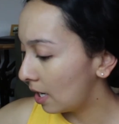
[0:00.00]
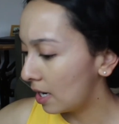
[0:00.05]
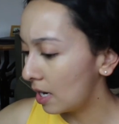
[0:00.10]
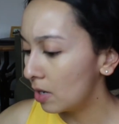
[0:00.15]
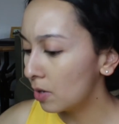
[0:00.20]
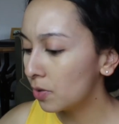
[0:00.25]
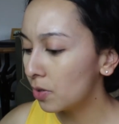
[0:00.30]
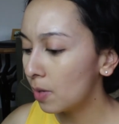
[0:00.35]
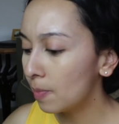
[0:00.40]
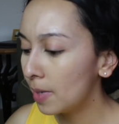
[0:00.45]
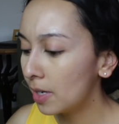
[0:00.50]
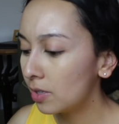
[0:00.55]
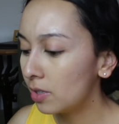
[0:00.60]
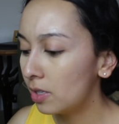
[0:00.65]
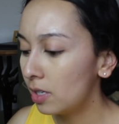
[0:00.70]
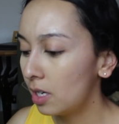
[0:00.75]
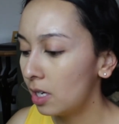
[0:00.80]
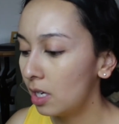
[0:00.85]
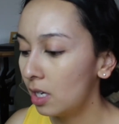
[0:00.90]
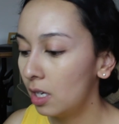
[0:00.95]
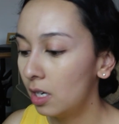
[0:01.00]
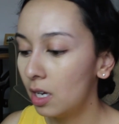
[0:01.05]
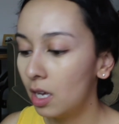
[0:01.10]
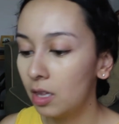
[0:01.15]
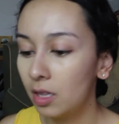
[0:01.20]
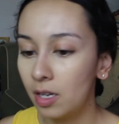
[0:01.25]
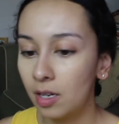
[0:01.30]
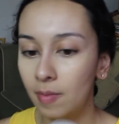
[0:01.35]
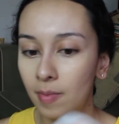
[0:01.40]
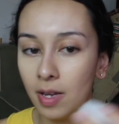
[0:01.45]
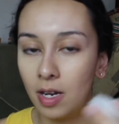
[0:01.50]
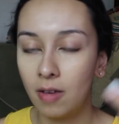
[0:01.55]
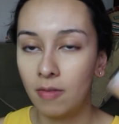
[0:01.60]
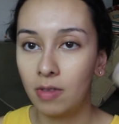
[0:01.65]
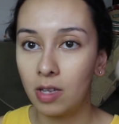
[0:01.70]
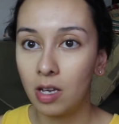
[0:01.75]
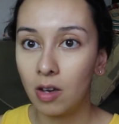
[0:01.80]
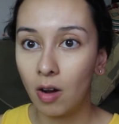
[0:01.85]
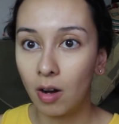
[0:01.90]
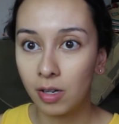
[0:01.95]
And I also mixed in a little bit
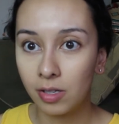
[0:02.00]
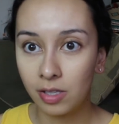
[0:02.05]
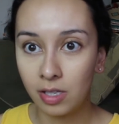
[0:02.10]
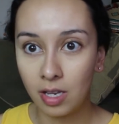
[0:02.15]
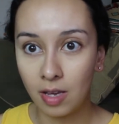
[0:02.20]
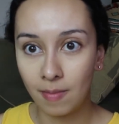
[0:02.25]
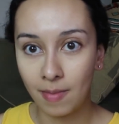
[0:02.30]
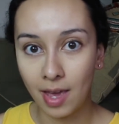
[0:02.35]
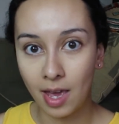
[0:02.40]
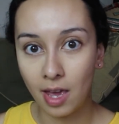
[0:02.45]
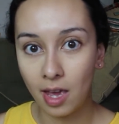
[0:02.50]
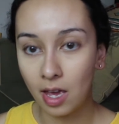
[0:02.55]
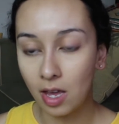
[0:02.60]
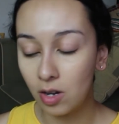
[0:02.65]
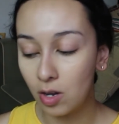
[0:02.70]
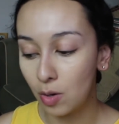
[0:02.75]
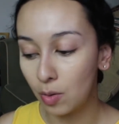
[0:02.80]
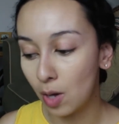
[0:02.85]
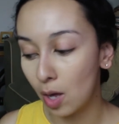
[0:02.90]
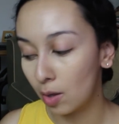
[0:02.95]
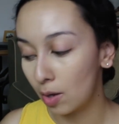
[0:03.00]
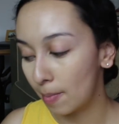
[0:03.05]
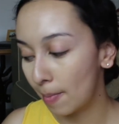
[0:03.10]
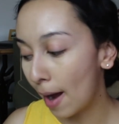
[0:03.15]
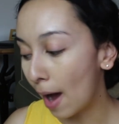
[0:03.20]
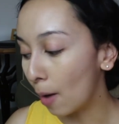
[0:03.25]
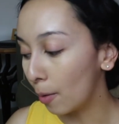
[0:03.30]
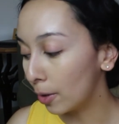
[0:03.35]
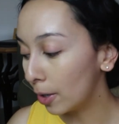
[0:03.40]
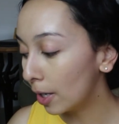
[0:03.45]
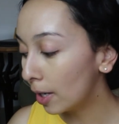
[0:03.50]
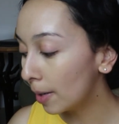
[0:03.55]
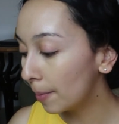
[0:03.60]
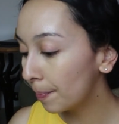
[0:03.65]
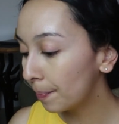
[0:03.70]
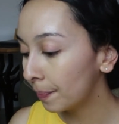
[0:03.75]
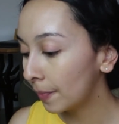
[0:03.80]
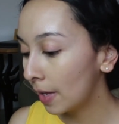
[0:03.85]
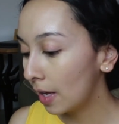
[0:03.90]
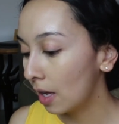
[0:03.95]
of the RCMA No Color powder.
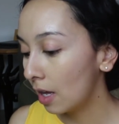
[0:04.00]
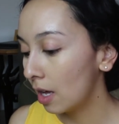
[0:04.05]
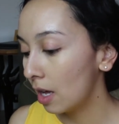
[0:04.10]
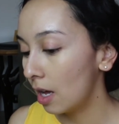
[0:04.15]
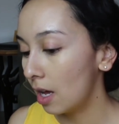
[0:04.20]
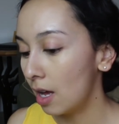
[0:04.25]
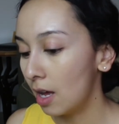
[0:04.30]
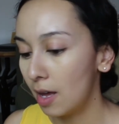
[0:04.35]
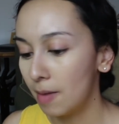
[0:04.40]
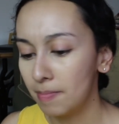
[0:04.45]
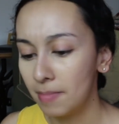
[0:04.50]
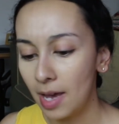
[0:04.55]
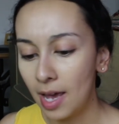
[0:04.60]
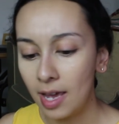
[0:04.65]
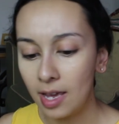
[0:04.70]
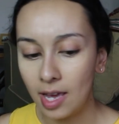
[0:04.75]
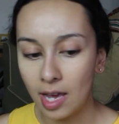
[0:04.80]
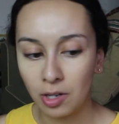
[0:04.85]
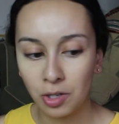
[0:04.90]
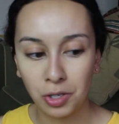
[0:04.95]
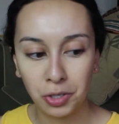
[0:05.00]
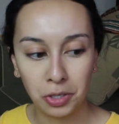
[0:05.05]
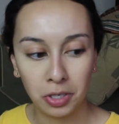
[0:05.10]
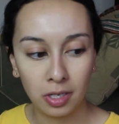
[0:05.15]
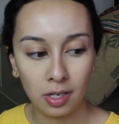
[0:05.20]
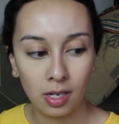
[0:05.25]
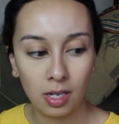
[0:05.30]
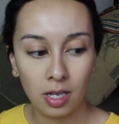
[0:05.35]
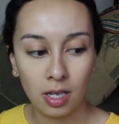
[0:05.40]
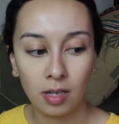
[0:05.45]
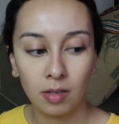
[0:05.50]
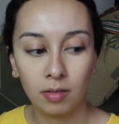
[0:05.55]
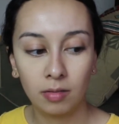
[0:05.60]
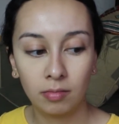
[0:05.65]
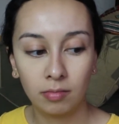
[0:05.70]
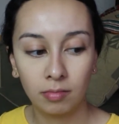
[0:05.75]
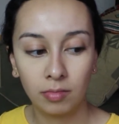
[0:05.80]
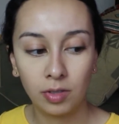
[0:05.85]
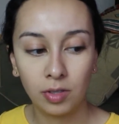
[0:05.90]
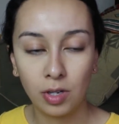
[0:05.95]
I actually
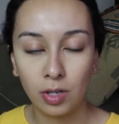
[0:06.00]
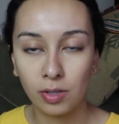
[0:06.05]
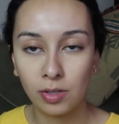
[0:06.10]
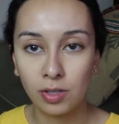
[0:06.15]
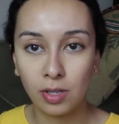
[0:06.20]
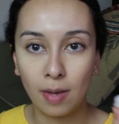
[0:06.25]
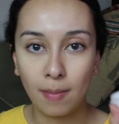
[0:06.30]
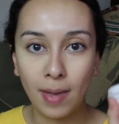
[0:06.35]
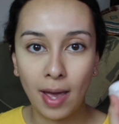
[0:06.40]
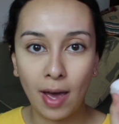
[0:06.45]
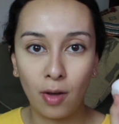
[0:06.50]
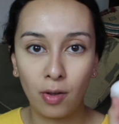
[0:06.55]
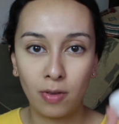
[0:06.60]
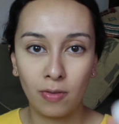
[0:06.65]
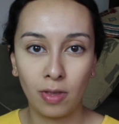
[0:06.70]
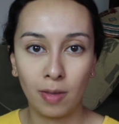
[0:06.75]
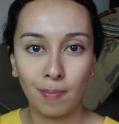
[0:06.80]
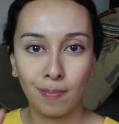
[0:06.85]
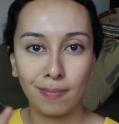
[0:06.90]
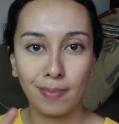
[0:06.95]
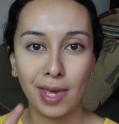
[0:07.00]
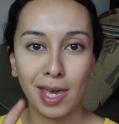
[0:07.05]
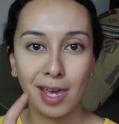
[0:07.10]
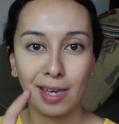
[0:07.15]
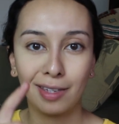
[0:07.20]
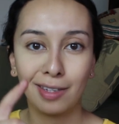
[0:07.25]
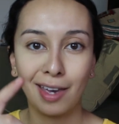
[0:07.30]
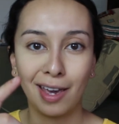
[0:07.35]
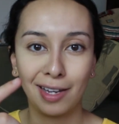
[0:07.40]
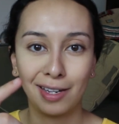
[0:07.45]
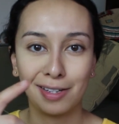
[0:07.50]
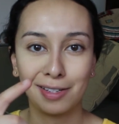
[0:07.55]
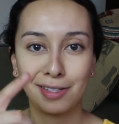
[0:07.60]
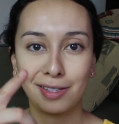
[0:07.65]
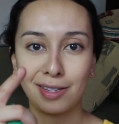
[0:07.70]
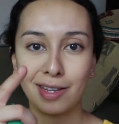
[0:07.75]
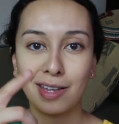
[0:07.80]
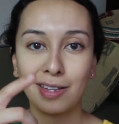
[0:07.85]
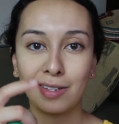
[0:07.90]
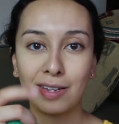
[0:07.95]
took some out of the big kind of
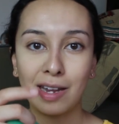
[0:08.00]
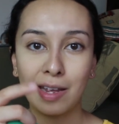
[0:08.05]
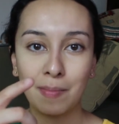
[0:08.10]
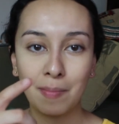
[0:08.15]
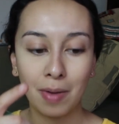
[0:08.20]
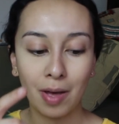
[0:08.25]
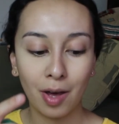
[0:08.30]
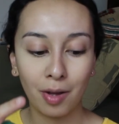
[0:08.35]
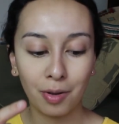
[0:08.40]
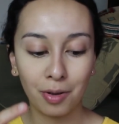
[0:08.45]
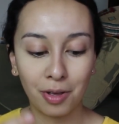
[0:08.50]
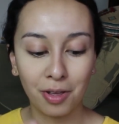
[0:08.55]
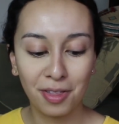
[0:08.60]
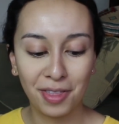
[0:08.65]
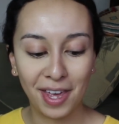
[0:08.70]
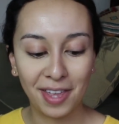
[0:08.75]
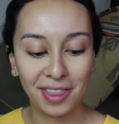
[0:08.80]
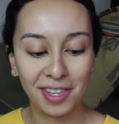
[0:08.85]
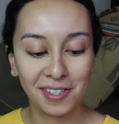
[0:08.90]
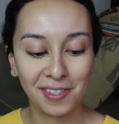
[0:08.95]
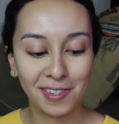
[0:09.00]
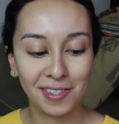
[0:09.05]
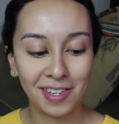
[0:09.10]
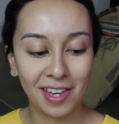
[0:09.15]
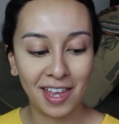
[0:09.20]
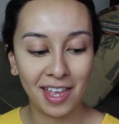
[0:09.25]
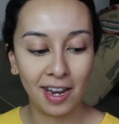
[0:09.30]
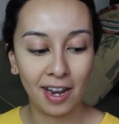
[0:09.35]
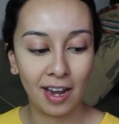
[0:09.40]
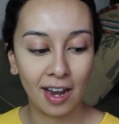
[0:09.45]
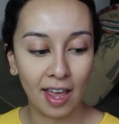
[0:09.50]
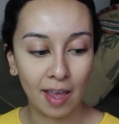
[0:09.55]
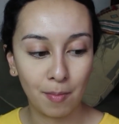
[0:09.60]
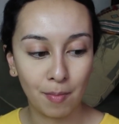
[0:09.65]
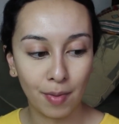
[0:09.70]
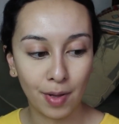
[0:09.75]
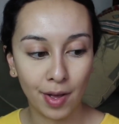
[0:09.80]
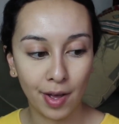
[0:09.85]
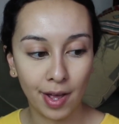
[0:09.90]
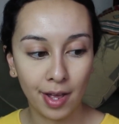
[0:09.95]
seasoning bottle that this is in, and I
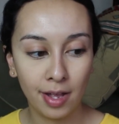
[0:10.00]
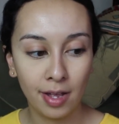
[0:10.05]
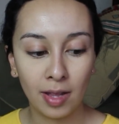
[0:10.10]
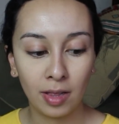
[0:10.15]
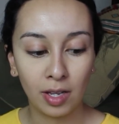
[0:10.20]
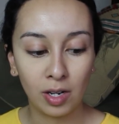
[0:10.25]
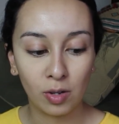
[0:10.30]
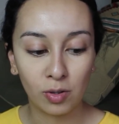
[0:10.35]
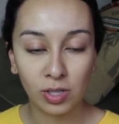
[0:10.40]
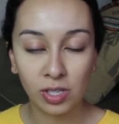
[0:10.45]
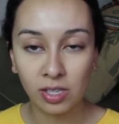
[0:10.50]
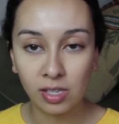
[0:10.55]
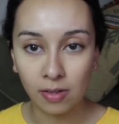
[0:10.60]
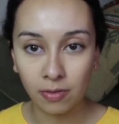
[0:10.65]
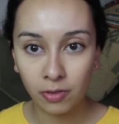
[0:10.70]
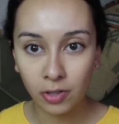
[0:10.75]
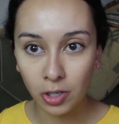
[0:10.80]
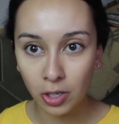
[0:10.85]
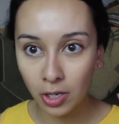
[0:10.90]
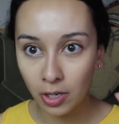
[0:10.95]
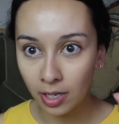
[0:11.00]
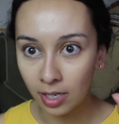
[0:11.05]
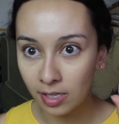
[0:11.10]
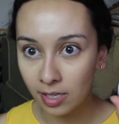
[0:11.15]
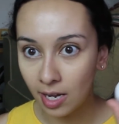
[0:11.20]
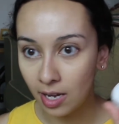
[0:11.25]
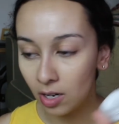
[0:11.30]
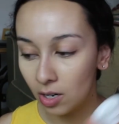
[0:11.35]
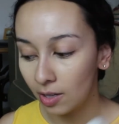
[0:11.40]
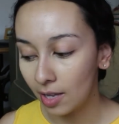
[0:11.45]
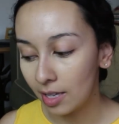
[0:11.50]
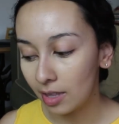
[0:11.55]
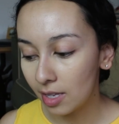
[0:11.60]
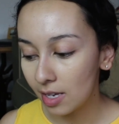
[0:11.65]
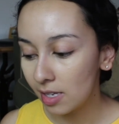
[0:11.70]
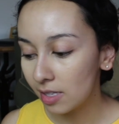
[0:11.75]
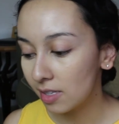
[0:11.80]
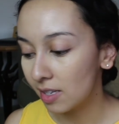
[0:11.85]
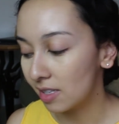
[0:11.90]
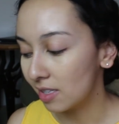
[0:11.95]
bought a little sifter container like
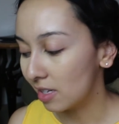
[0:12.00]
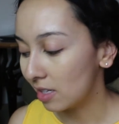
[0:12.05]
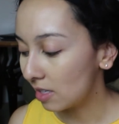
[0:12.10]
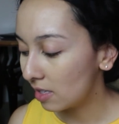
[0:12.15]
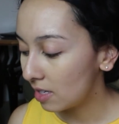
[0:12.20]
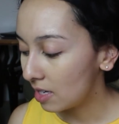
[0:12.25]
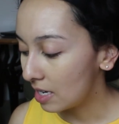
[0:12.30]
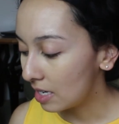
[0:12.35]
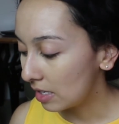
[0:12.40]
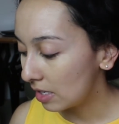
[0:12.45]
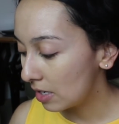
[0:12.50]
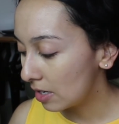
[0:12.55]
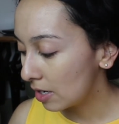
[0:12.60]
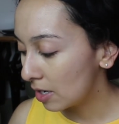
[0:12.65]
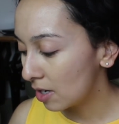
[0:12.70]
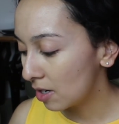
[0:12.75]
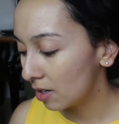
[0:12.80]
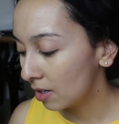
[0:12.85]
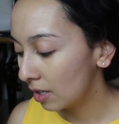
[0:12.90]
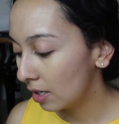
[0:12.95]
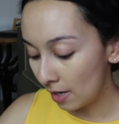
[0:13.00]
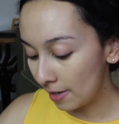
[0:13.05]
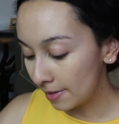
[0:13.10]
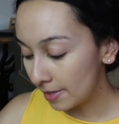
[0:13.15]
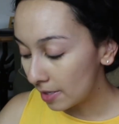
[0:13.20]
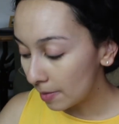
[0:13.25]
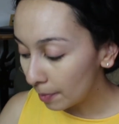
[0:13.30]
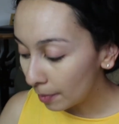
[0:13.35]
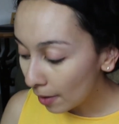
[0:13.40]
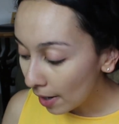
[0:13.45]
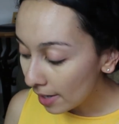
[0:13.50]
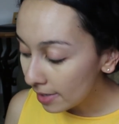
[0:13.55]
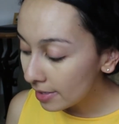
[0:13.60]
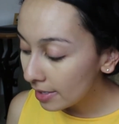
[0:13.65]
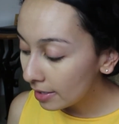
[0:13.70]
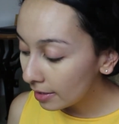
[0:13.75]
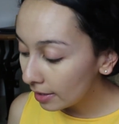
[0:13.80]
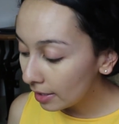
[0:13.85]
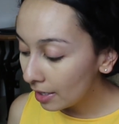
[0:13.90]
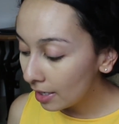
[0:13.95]
this because it's easier. And
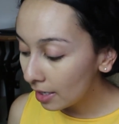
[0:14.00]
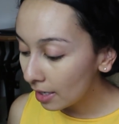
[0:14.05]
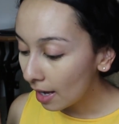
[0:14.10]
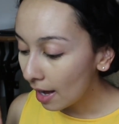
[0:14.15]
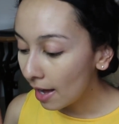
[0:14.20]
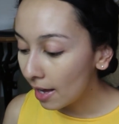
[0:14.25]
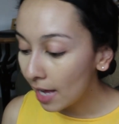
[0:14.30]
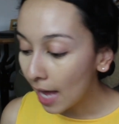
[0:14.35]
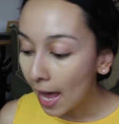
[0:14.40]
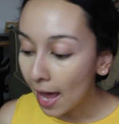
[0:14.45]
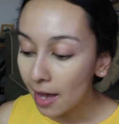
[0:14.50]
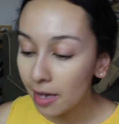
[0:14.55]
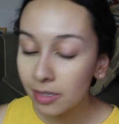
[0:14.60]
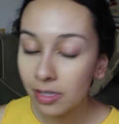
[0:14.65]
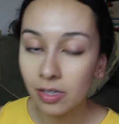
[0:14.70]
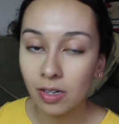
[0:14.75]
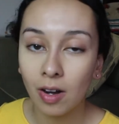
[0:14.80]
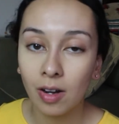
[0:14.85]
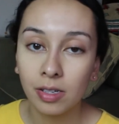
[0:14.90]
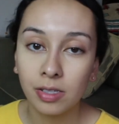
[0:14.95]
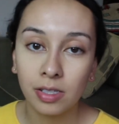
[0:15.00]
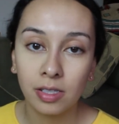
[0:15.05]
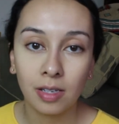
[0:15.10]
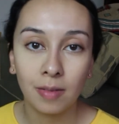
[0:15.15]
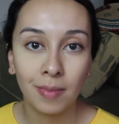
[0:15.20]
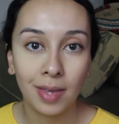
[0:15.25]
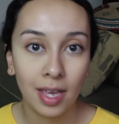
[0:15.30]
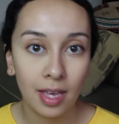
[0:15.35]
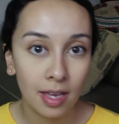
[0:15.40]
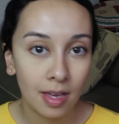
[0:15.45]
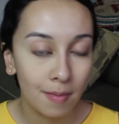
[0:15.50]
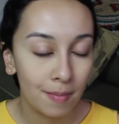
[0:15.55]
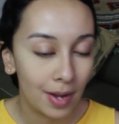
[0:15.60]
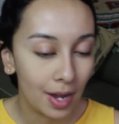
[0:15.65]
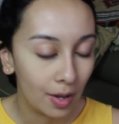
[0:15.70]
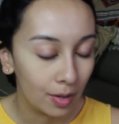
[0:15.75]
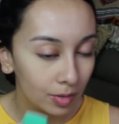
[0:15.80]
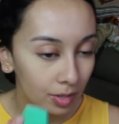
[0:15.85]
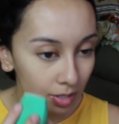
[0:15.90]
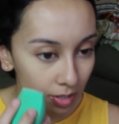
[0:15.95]
surprisingly, I asked RCMA
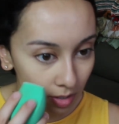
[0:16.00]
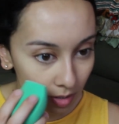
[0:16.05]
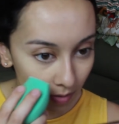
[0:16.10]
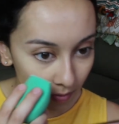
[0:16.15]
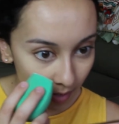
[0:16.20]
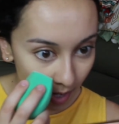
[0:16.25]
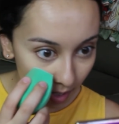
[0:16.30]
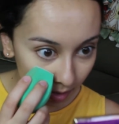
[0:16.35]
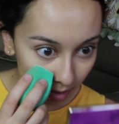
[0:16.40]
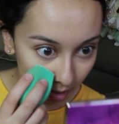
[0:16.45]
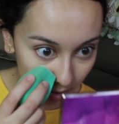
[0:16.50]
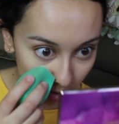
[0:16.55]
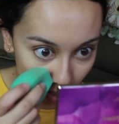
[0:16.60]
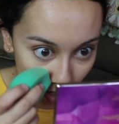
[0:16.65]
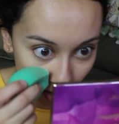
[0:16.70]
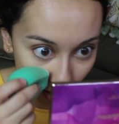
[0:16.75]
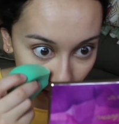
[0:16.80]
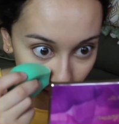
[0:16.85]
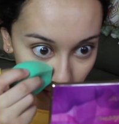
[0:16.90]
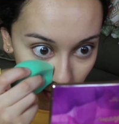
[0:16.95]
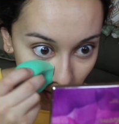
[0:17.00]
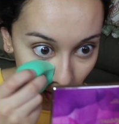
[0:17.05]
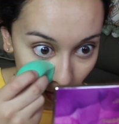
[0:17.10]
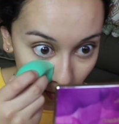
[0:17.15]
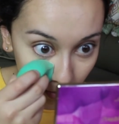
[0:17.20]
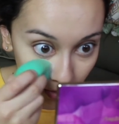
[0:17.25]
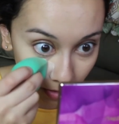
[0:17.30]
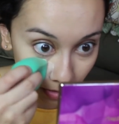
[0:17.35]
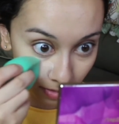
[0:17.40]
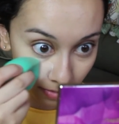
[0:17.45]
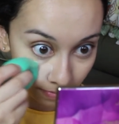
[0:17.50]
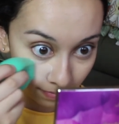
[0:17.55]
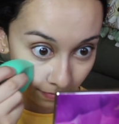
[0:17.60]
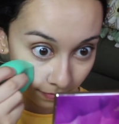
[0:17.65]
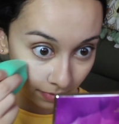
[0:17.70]
about the fact that they have talc.